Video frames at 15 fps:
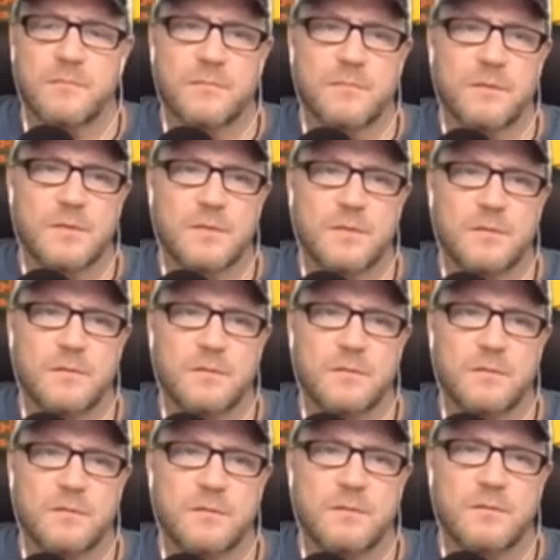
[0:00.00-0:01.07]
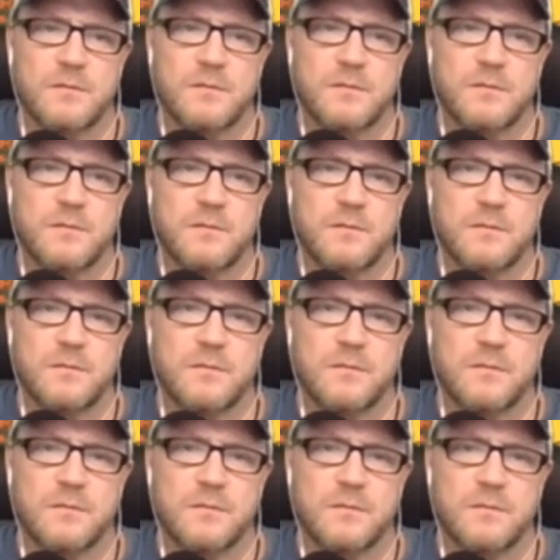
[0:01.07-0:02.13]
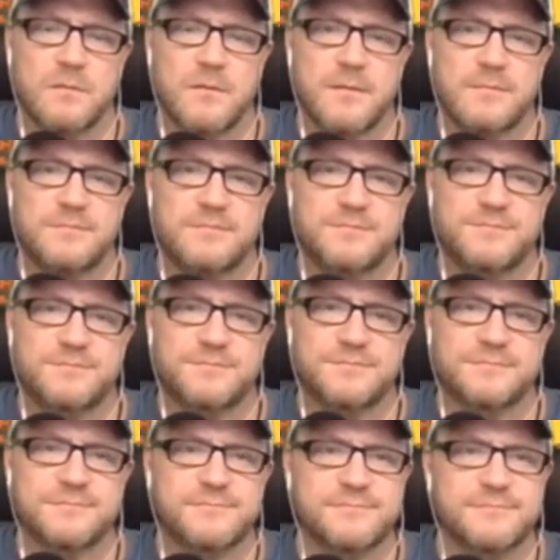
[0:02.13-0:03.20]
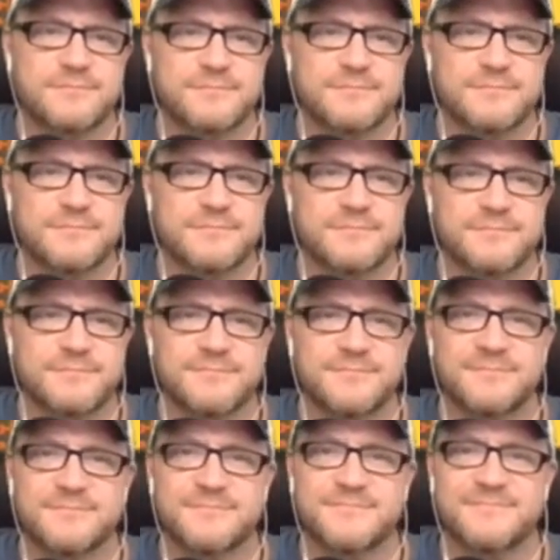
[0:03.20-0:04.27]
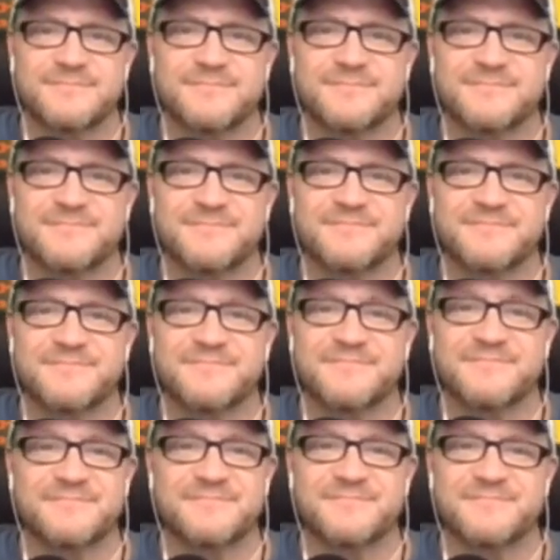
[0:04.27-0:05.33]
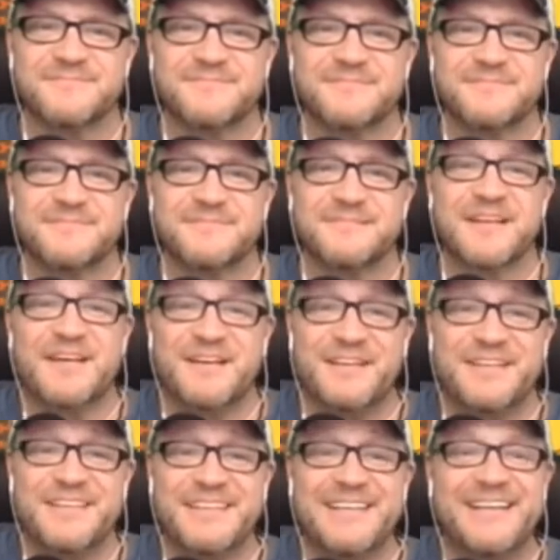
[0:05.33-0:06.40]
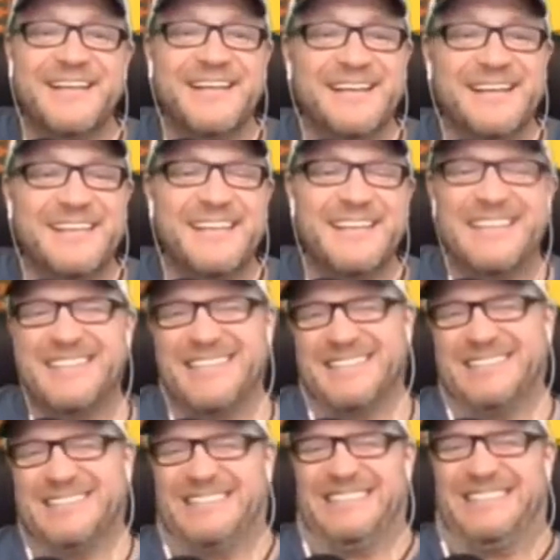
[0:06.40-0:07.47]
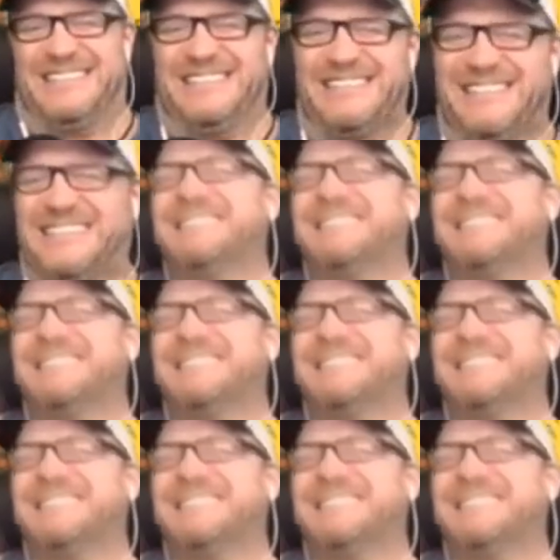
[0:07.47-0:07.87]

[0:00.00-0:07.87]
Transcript: (silent)